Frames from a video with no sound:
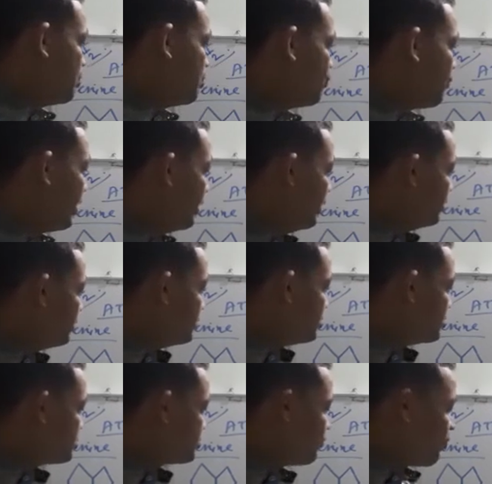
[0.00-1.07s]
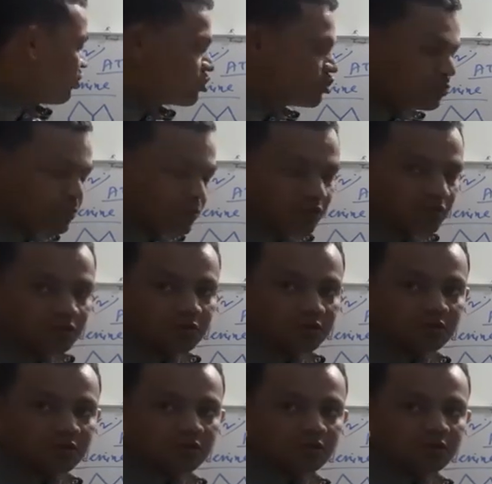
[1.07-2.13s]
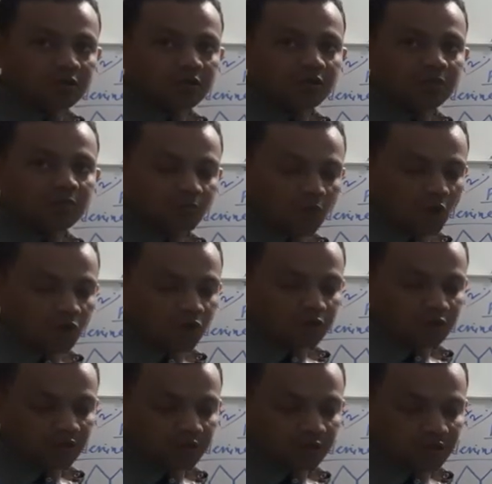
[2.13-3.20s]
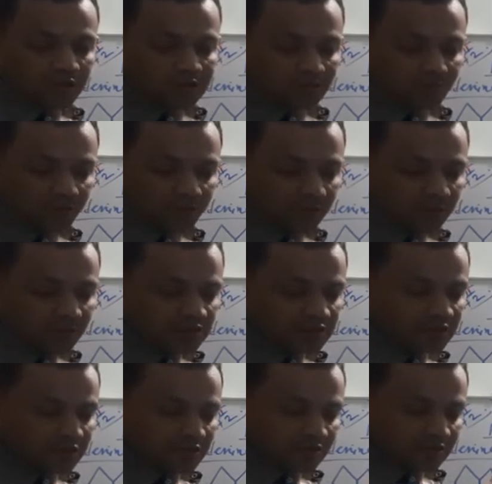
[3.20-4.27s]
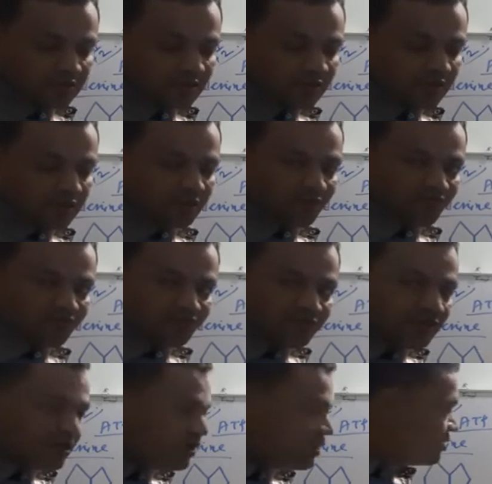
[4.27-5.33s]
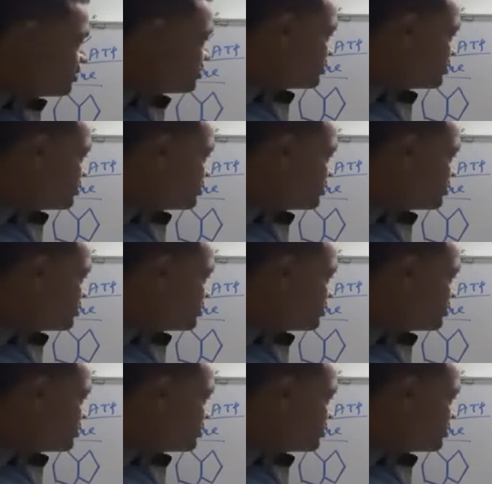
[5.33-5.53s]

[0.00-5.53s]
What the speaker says: while this phosphate bond is breaks, then there is